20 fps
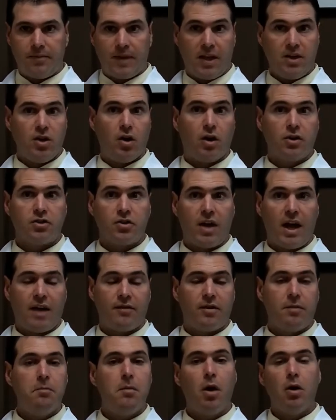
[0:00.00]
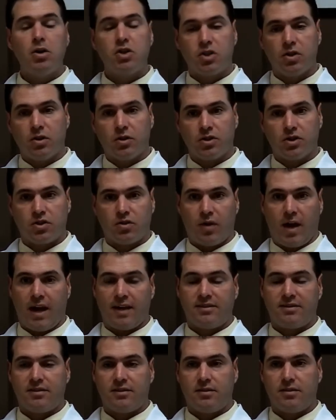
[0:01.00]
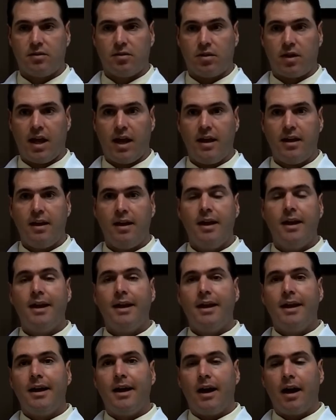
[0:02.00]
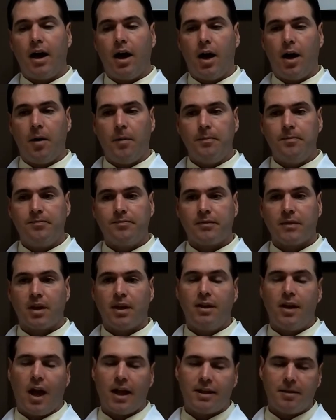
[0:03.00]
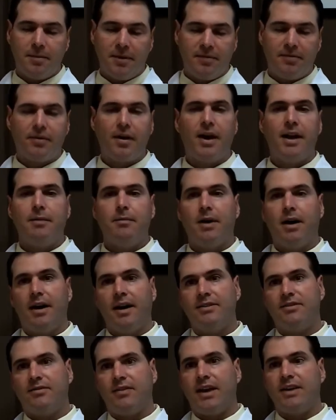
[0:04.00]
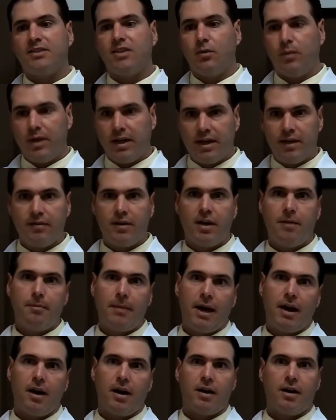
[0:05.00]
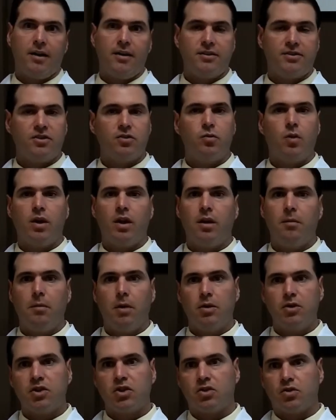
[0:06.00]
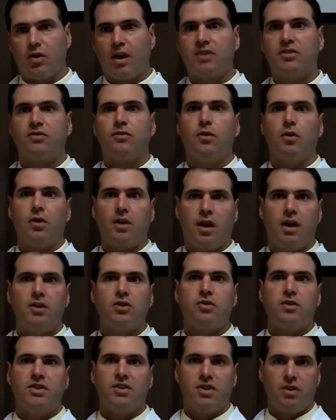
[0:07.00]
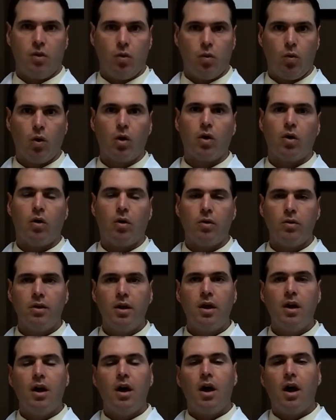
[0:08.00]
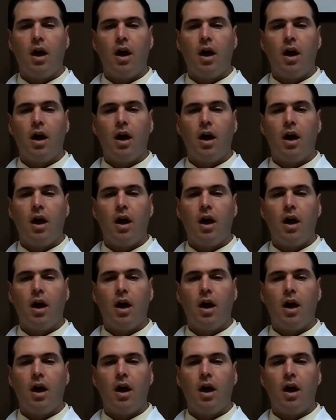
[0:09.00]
Then you also have emotional stress, okay? Not to be funny, but let's face it, we live in America. This is one of the most stressful countries in the world.